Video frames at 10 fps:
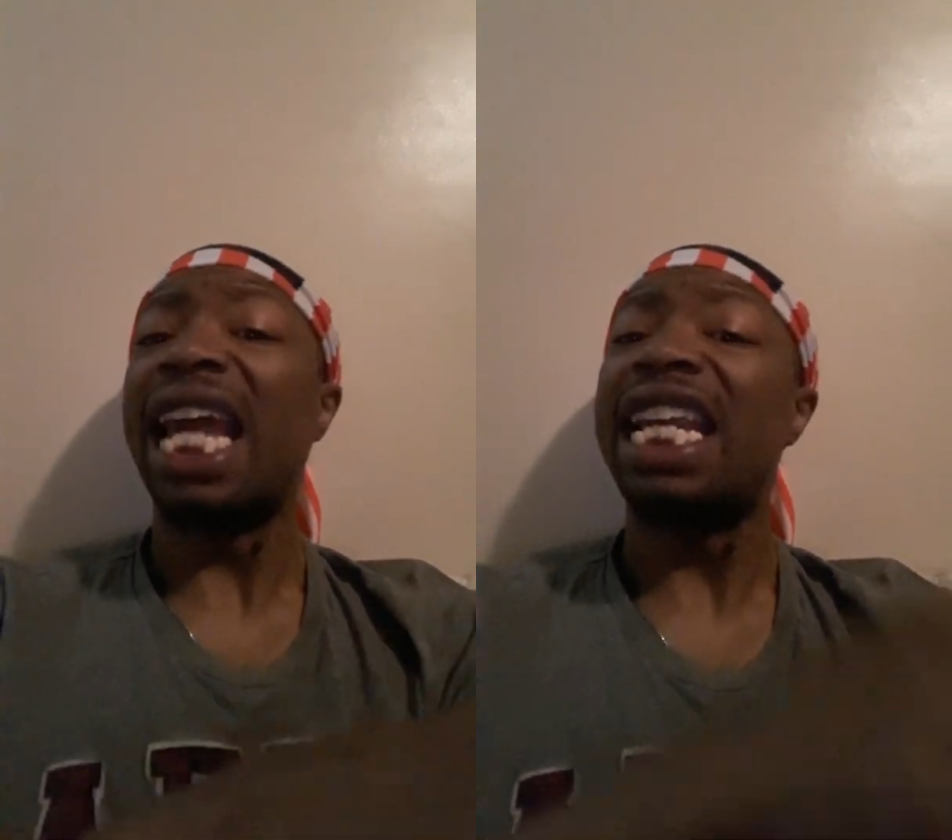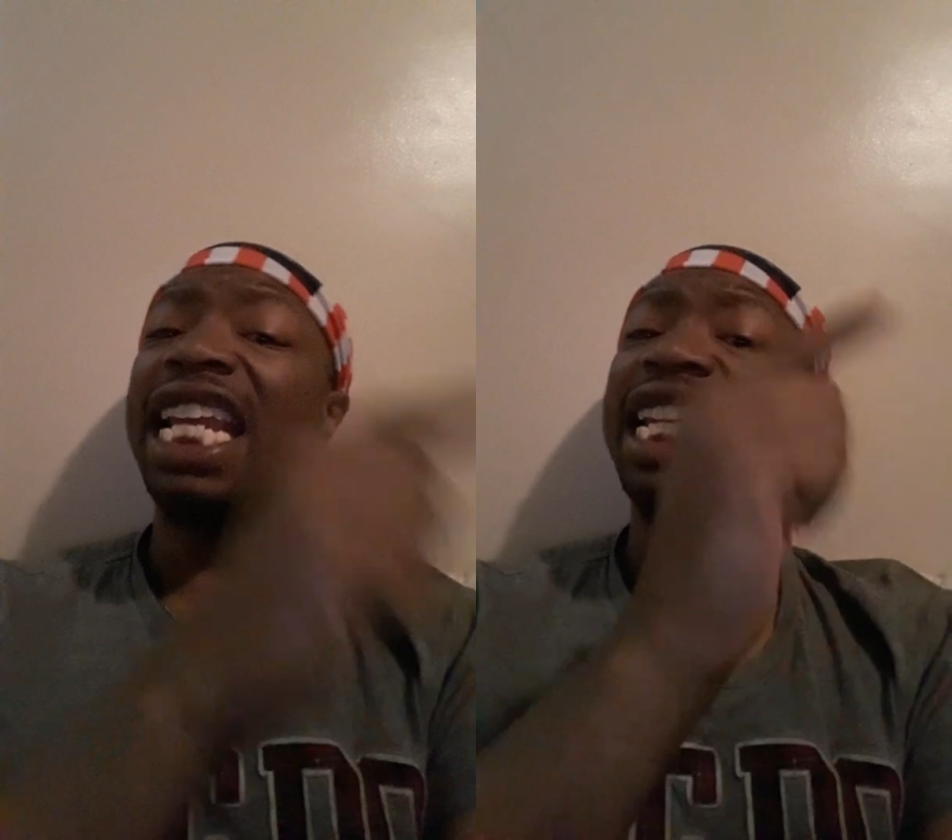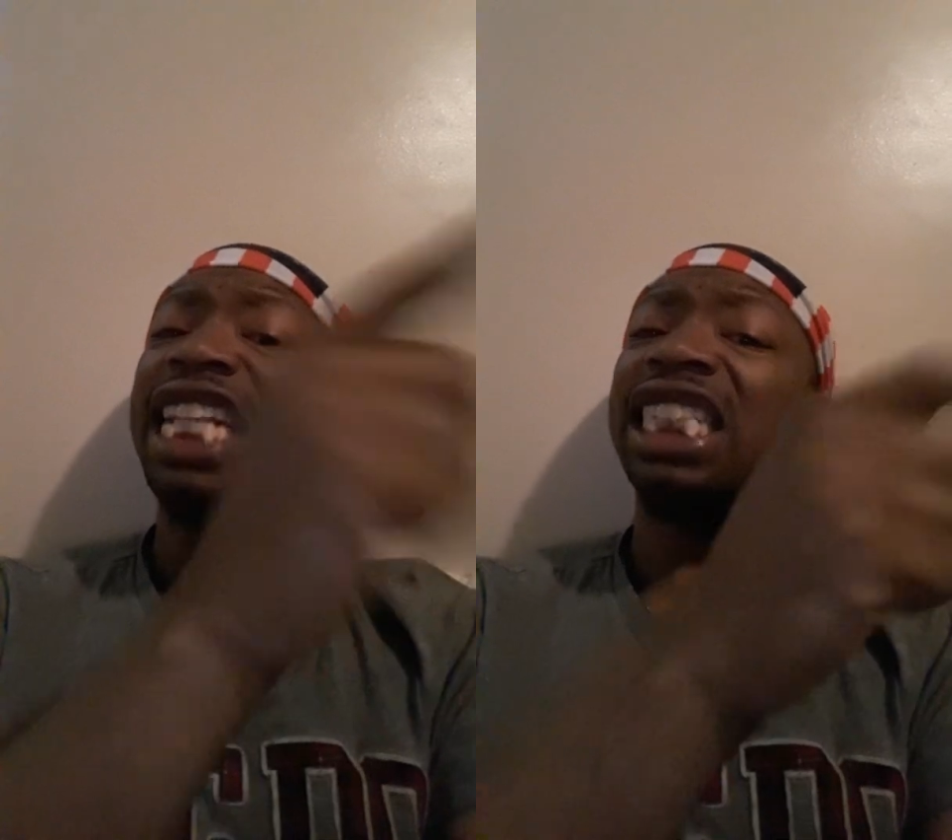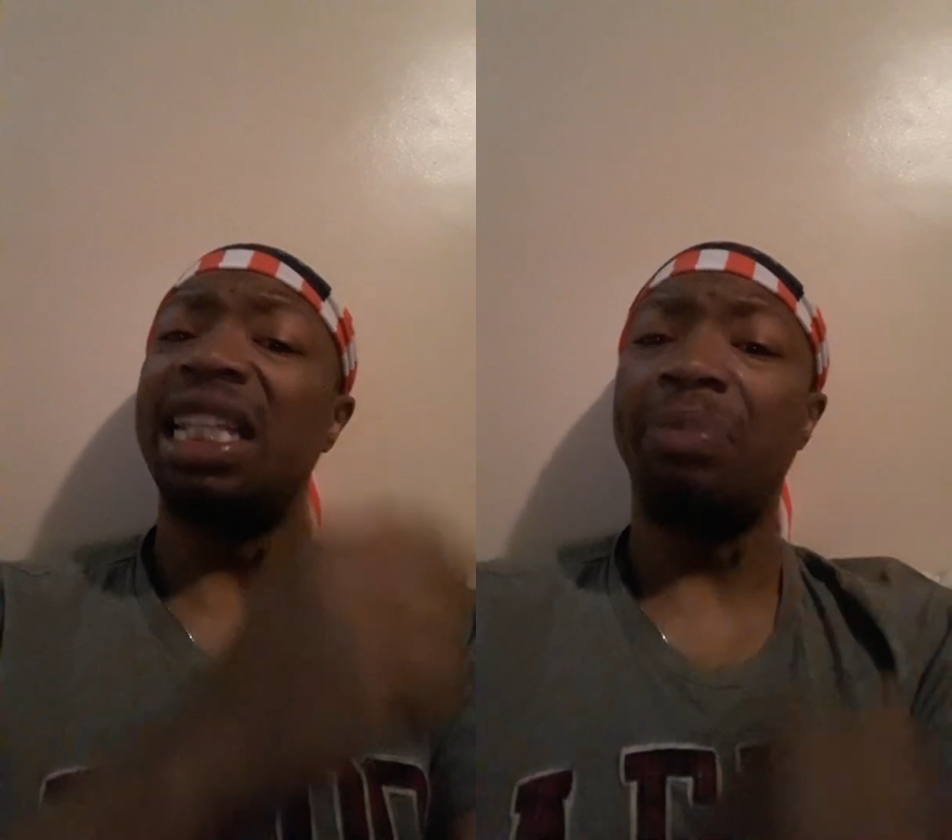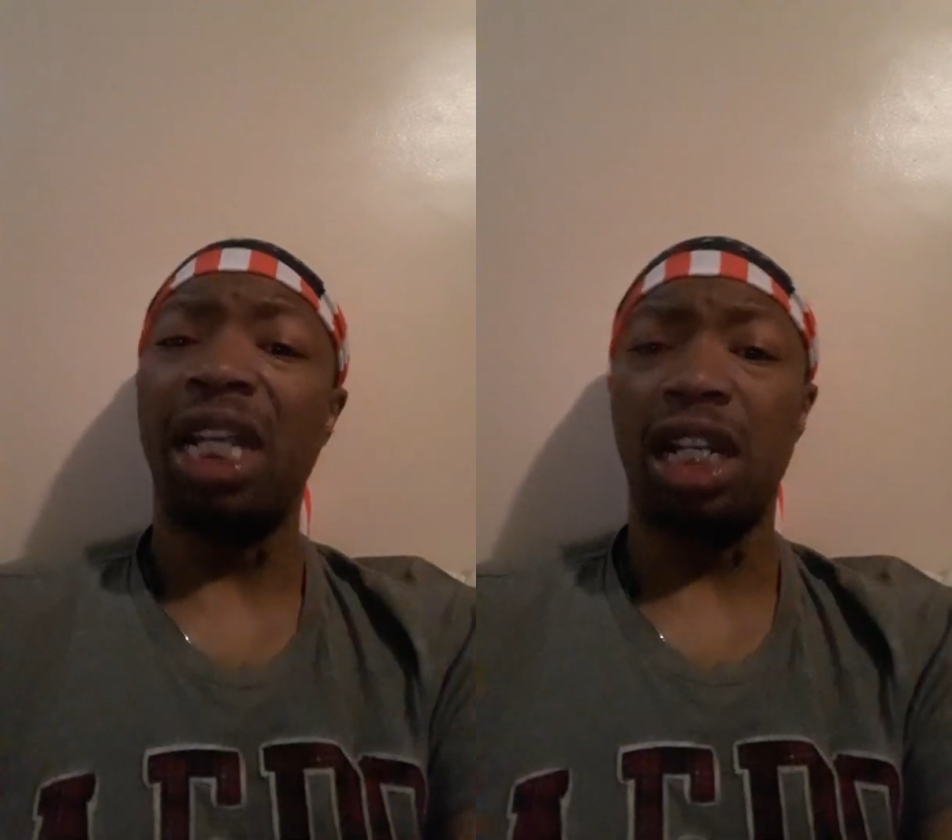it needs to
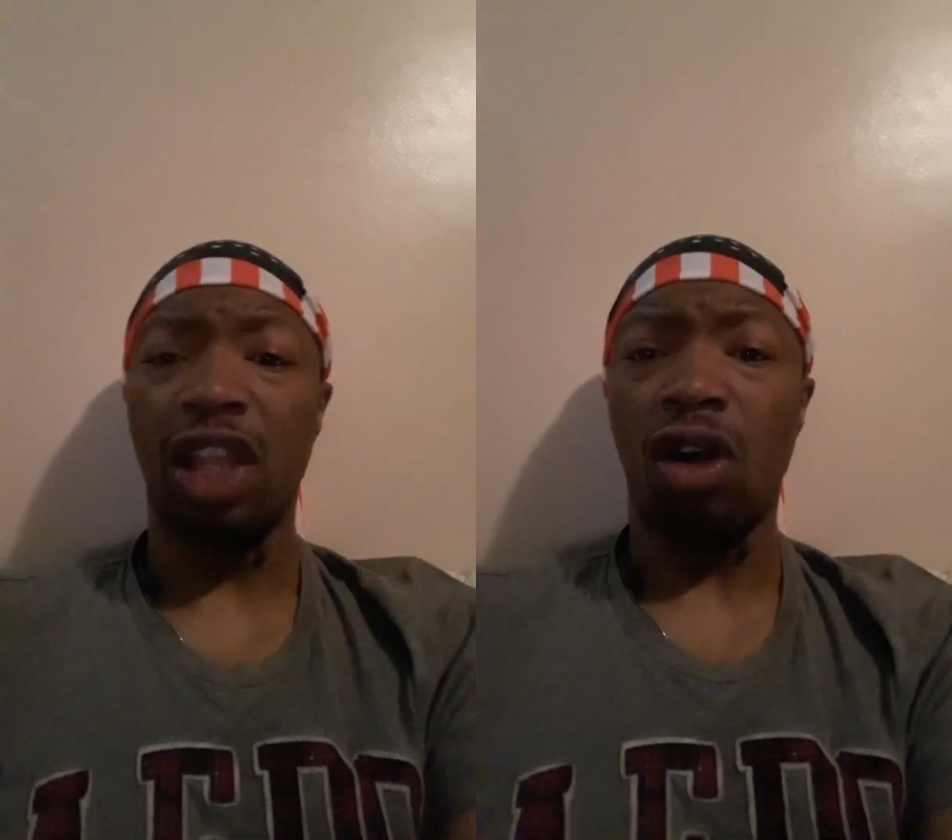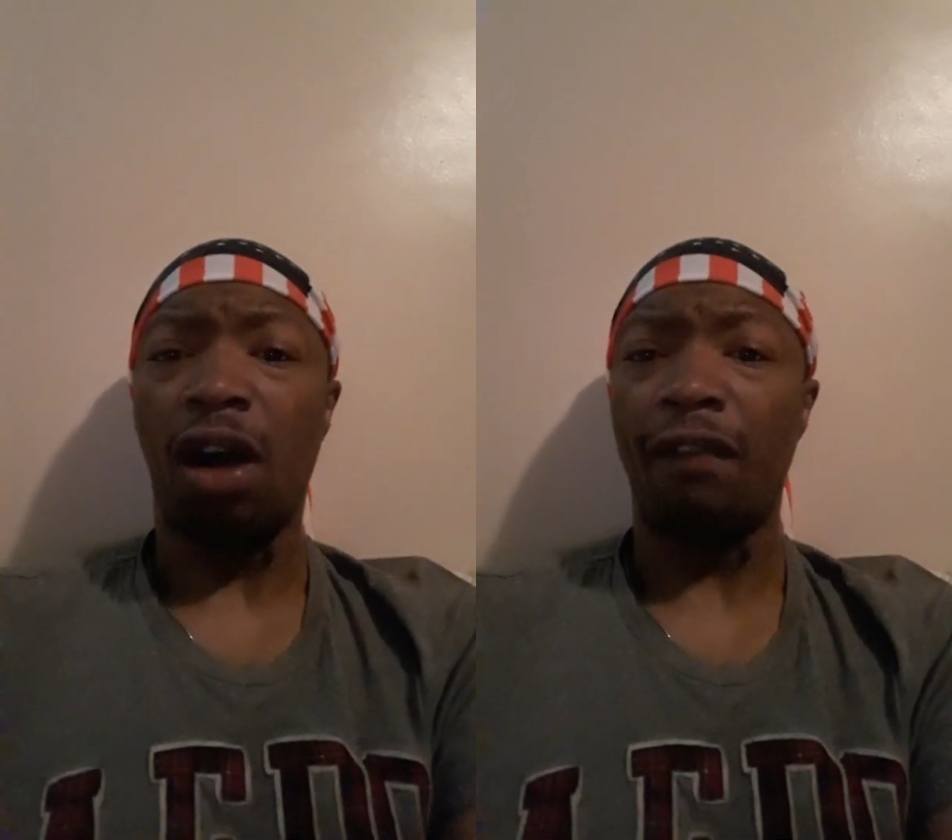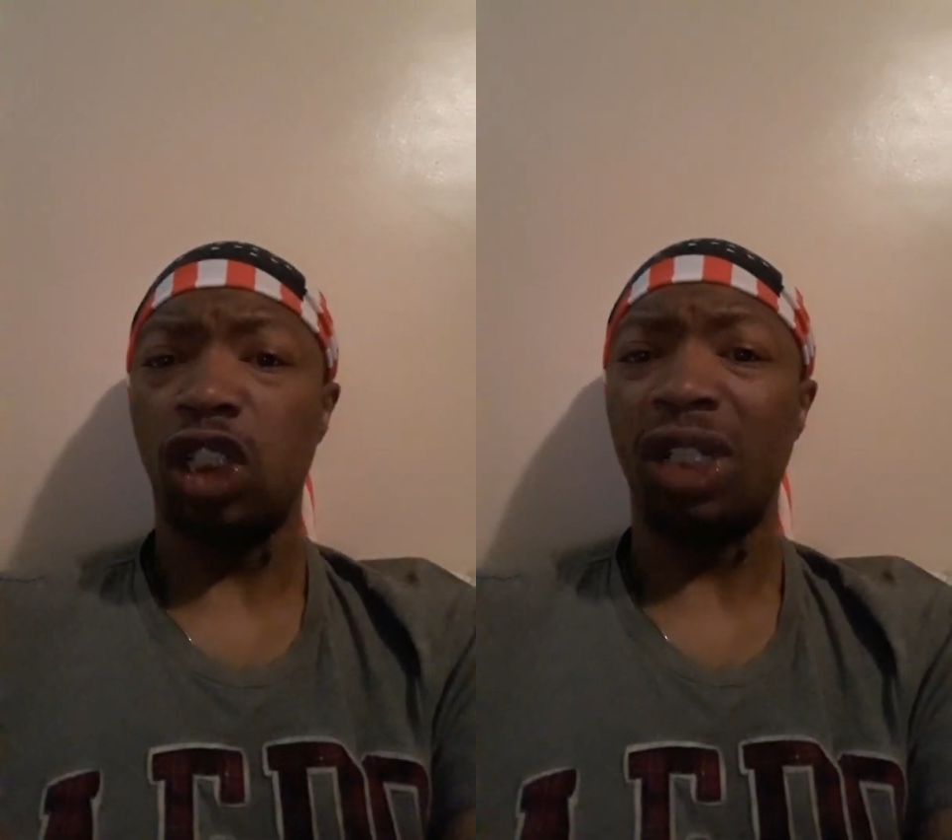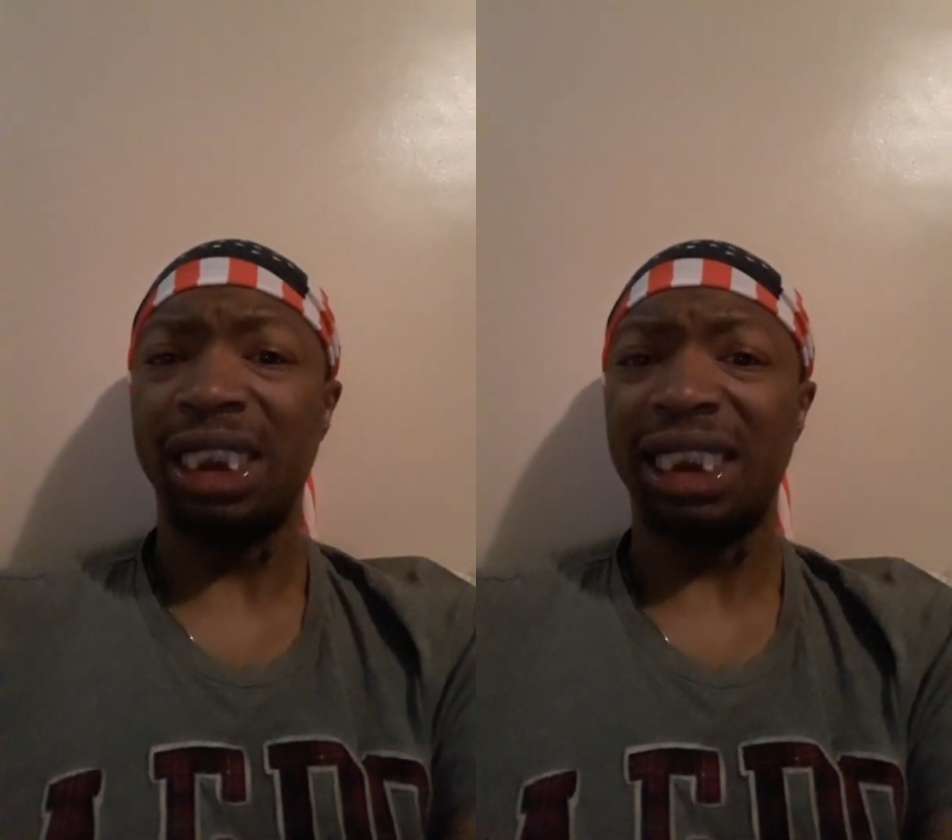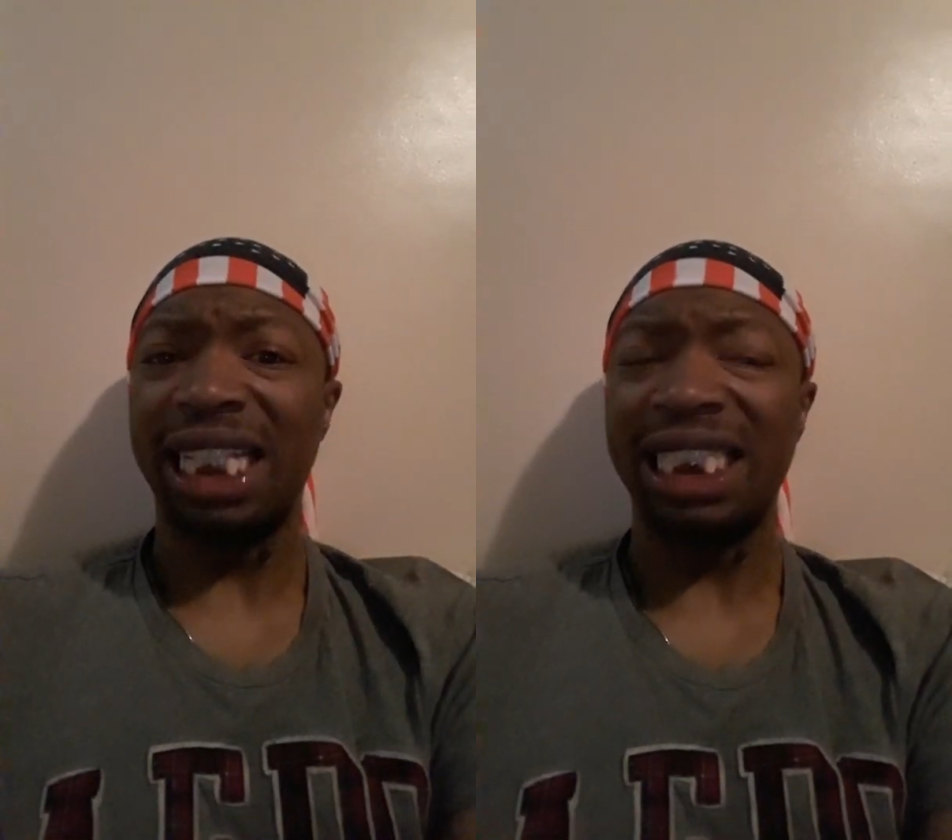be another officer
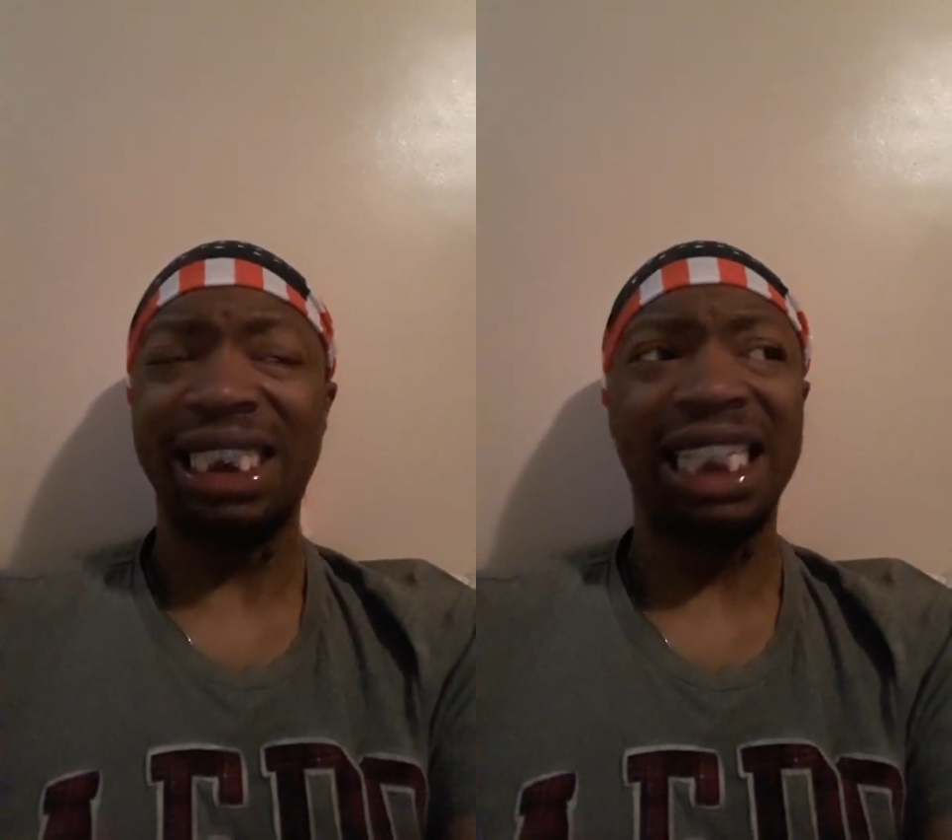that